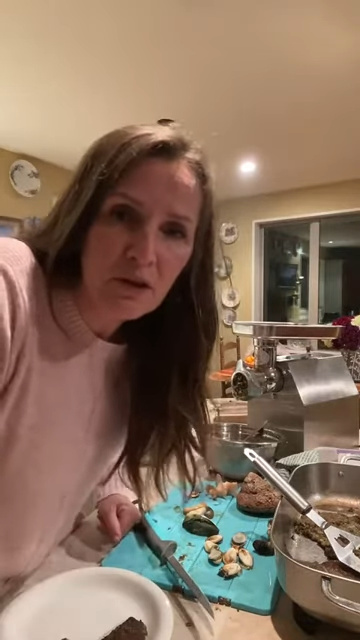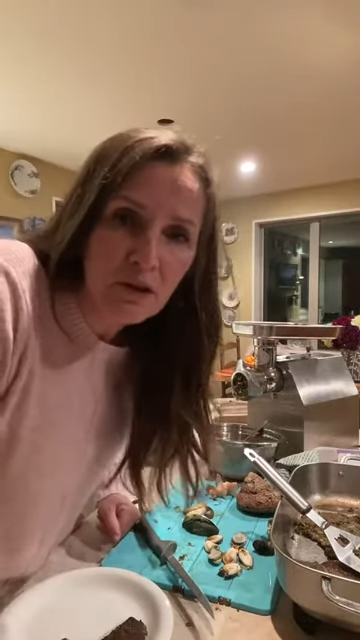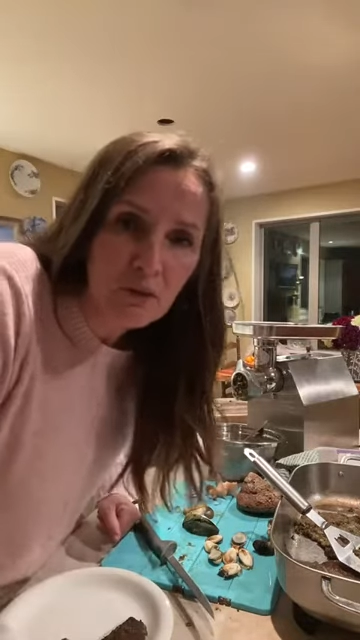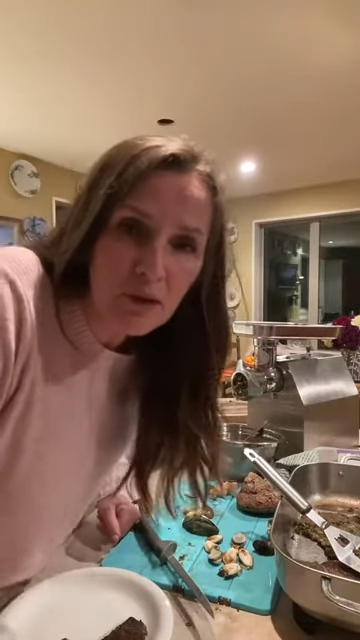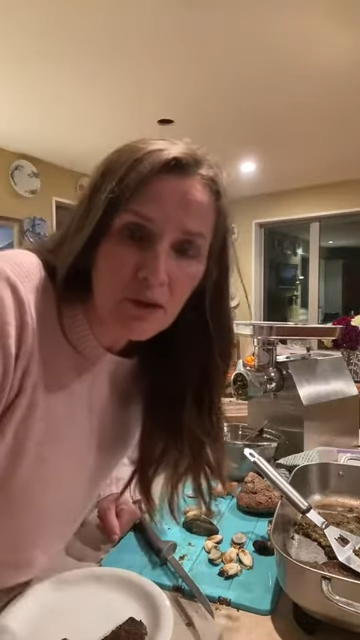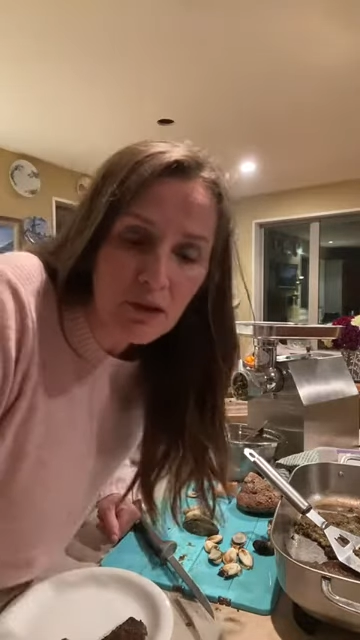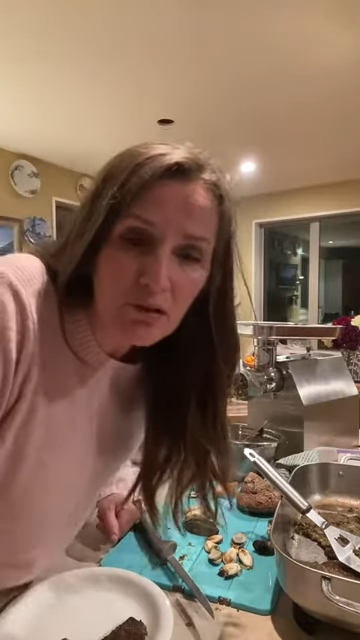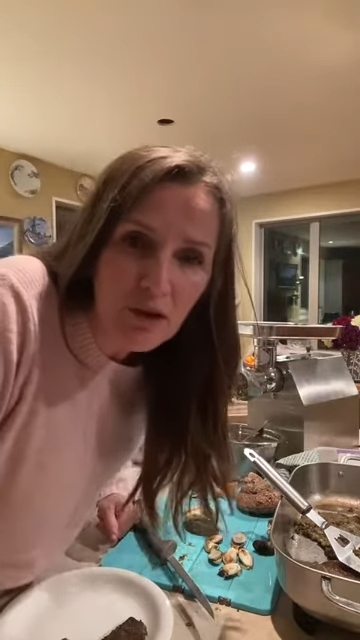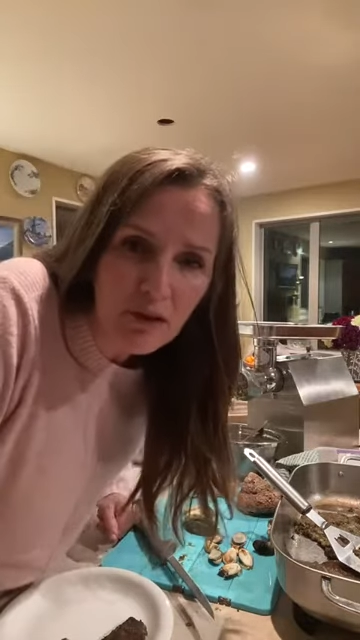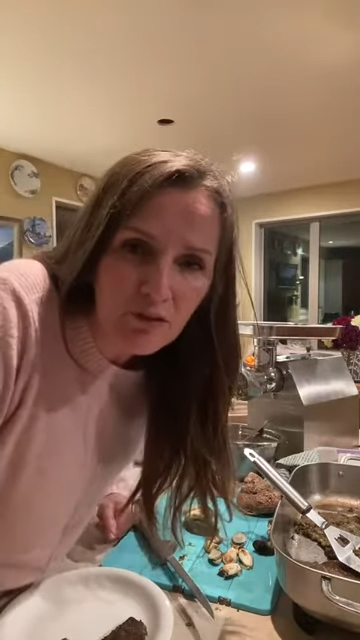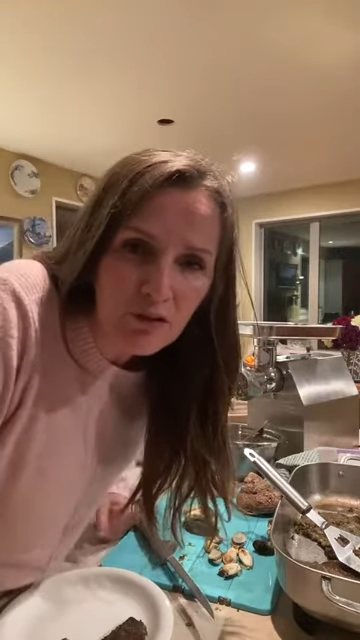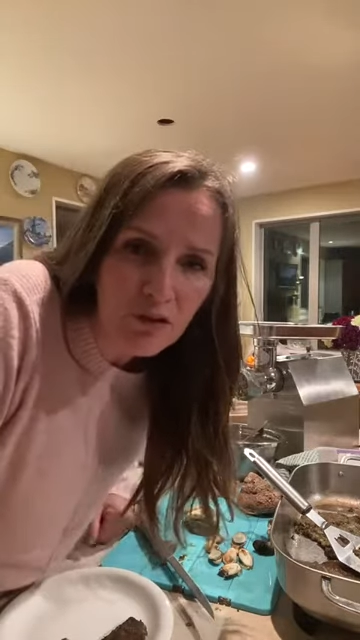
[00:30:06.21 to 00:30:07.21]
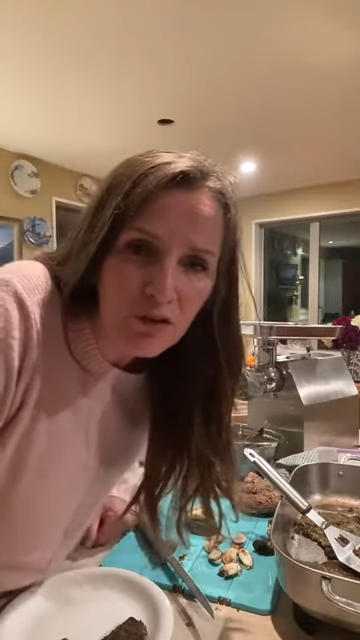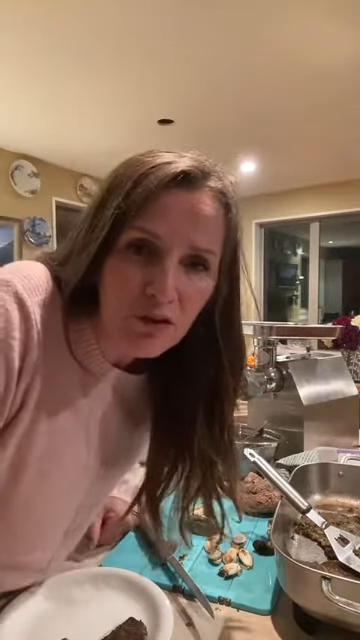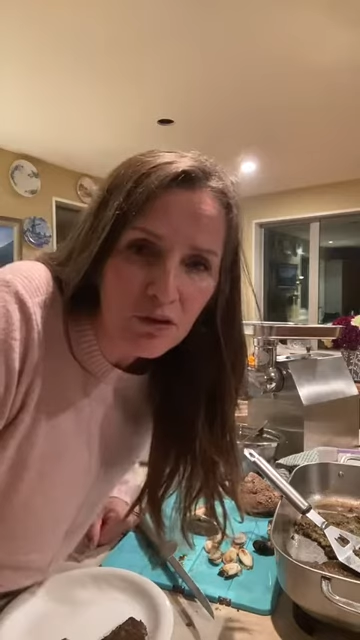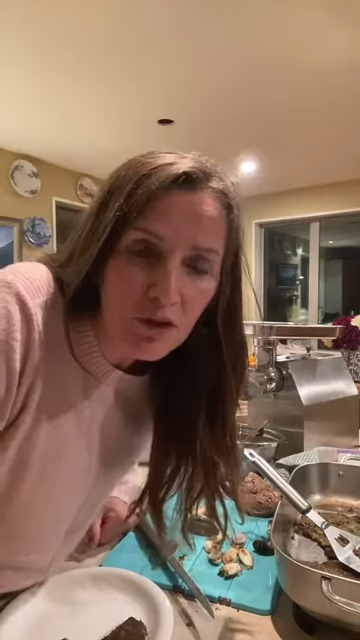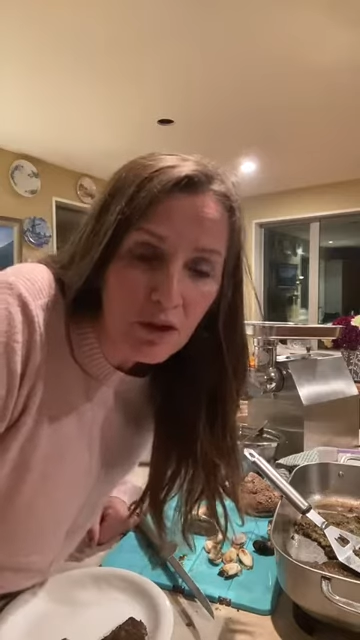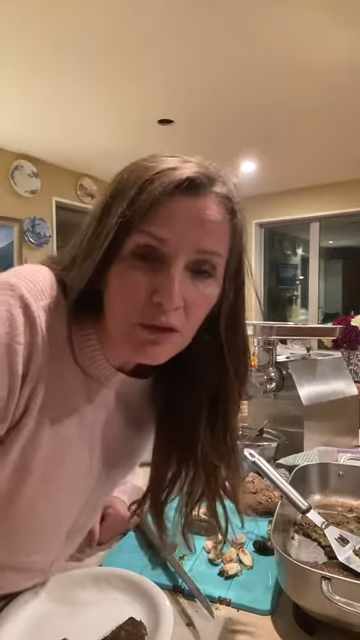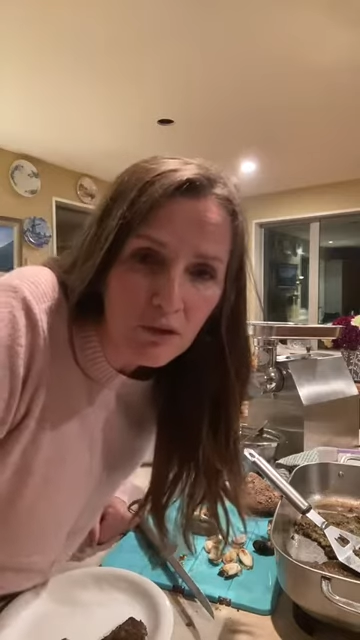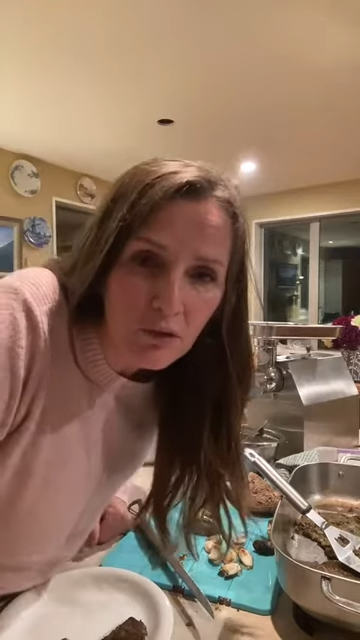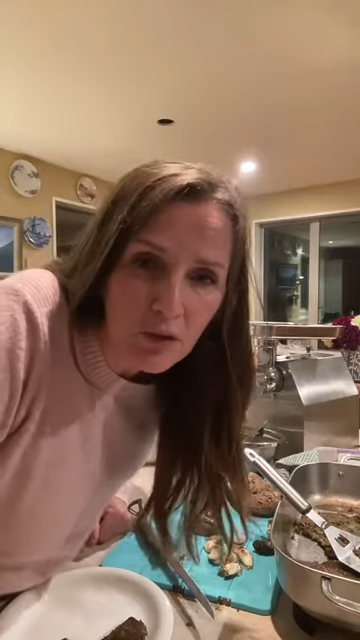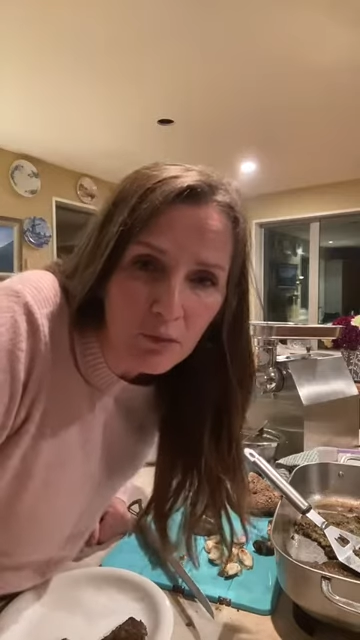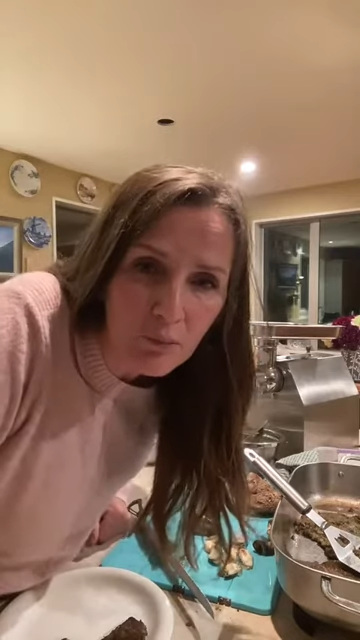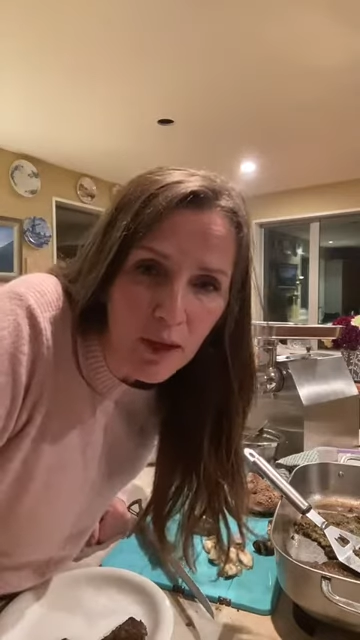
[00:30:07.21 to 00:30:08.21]
You want to get a crayfish, you just go to the
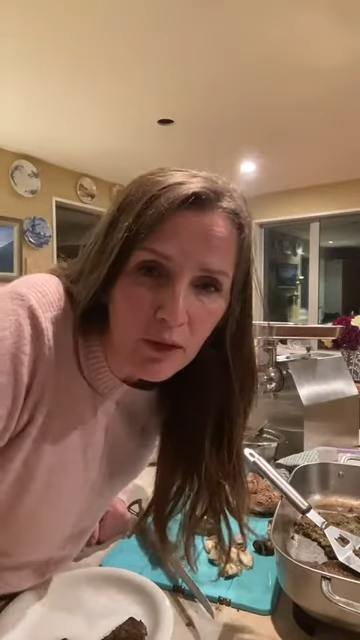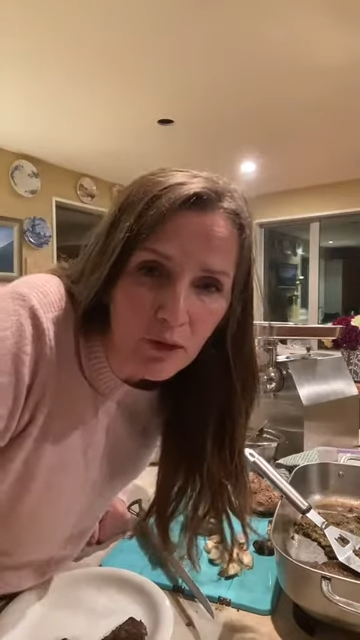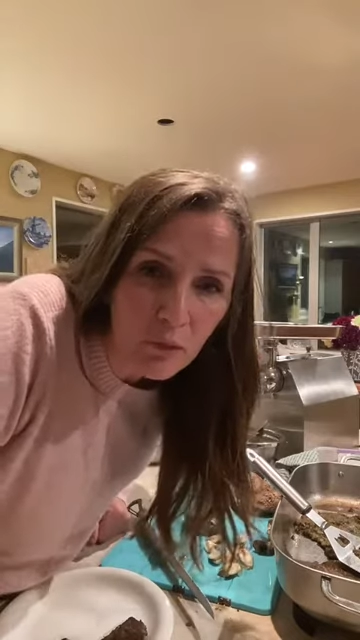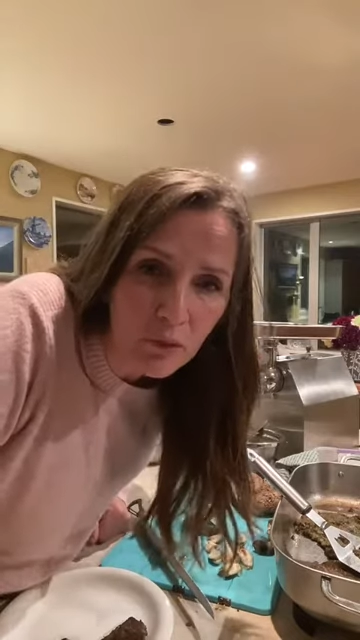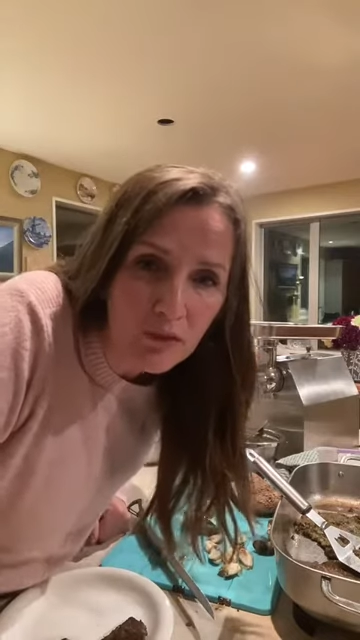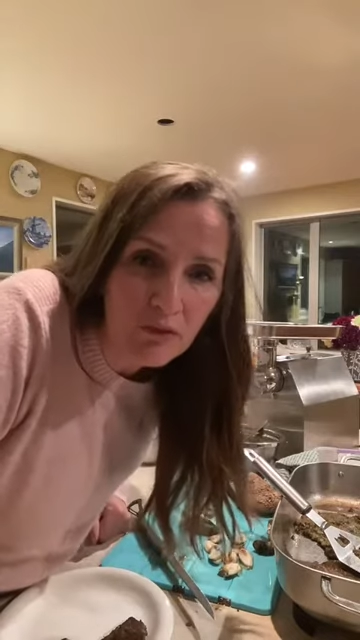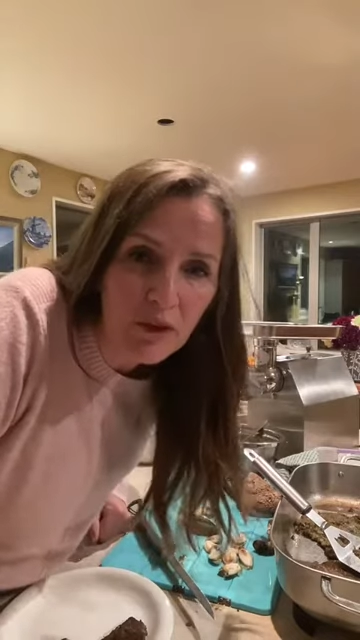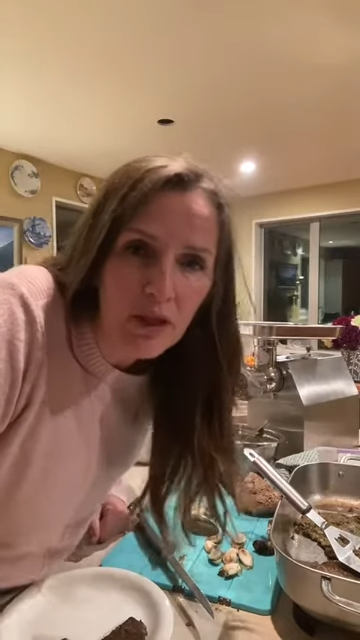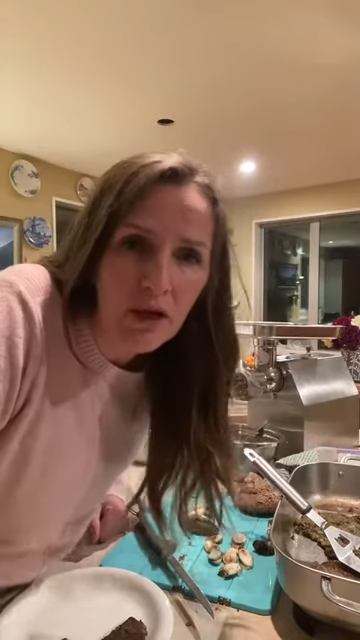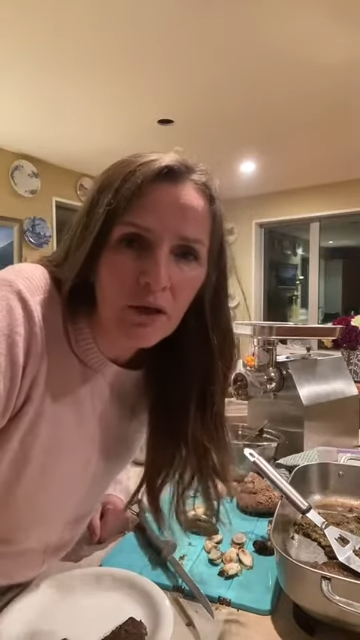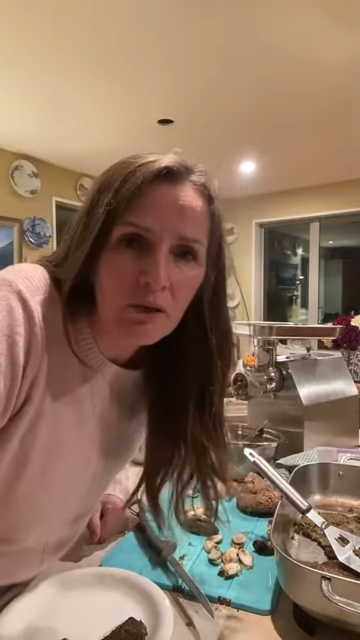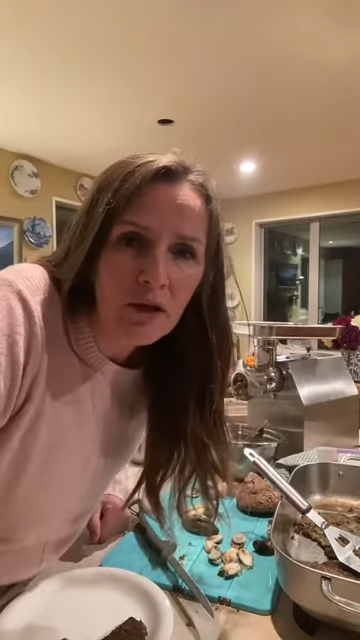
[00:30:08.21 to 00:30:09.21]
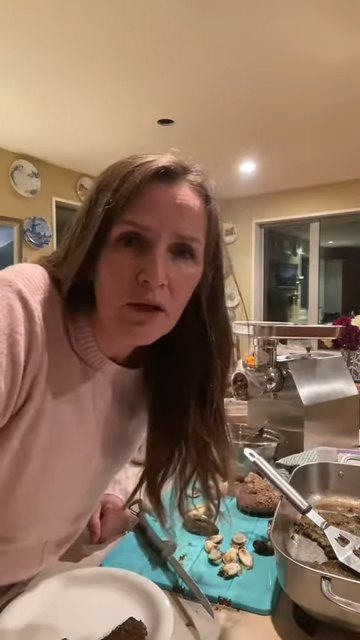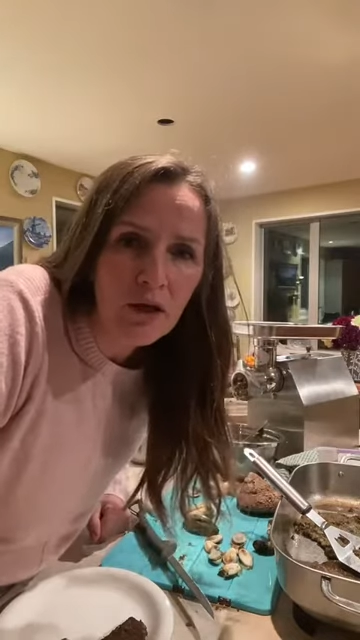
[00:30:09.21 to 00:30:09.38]
supermarket or wherever you go.